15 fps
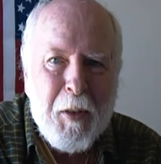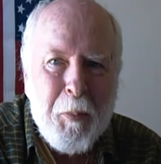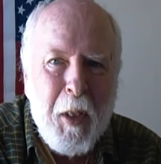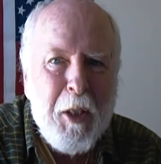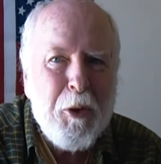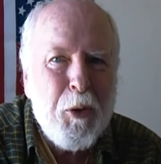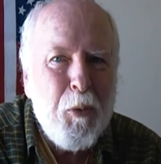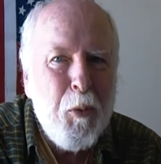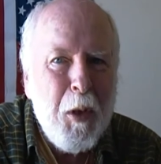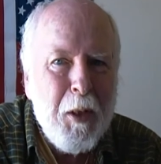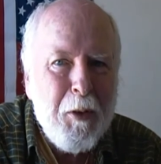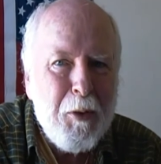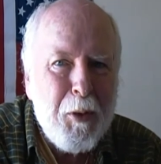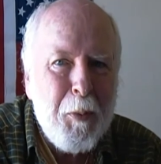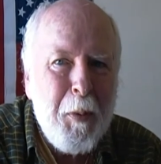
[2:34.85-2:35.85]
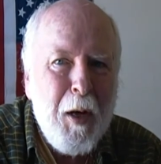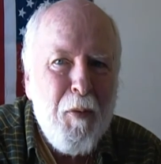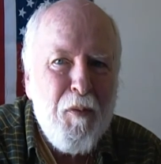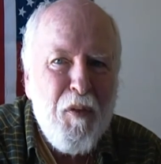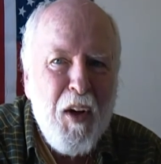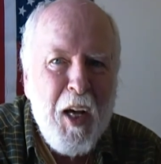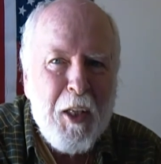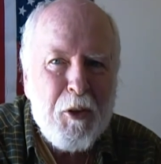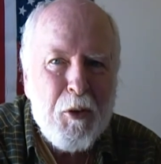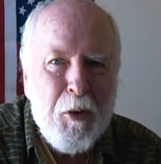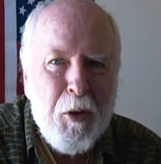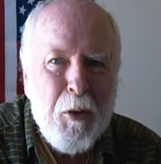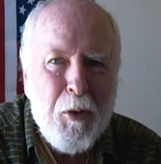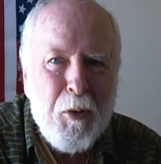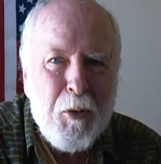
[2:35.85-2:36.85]
Makes you wonder about Fox
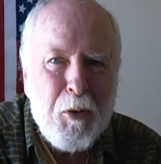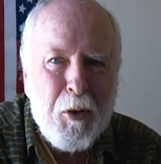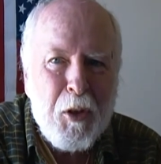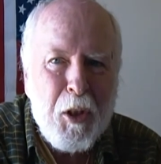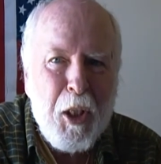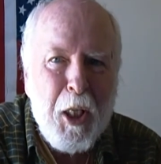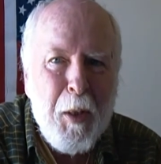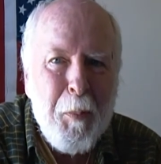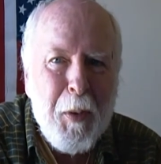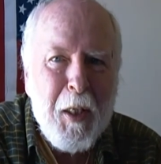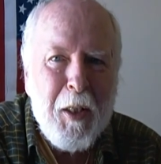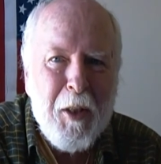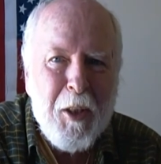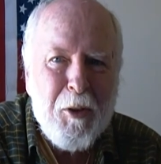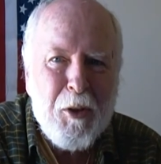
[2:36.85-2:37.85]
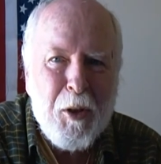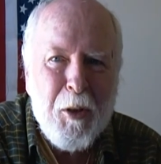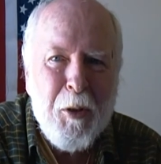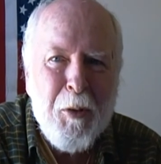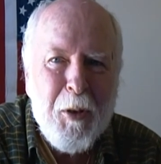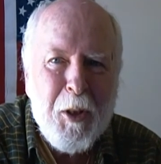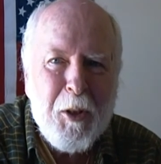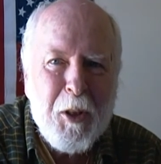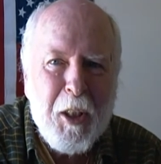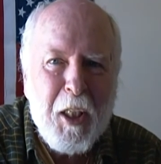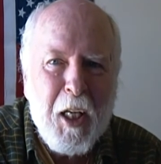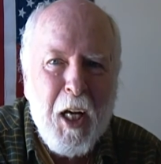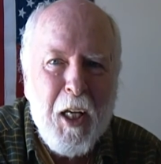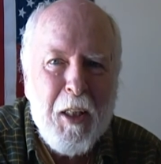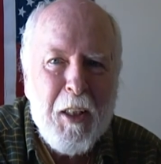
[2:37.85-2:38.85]
News keeping this
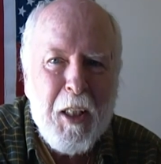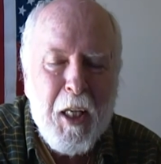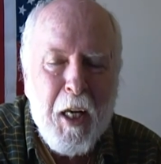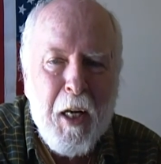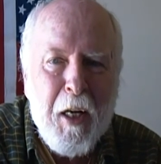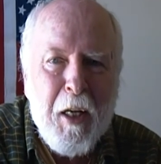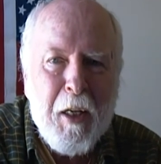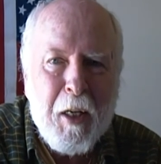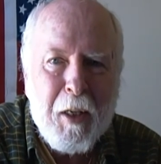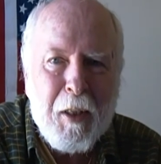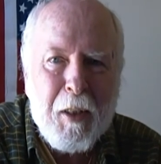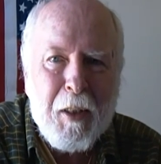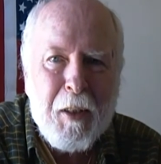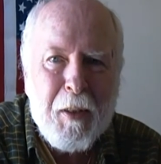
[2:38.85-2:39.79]
lunatic on the air.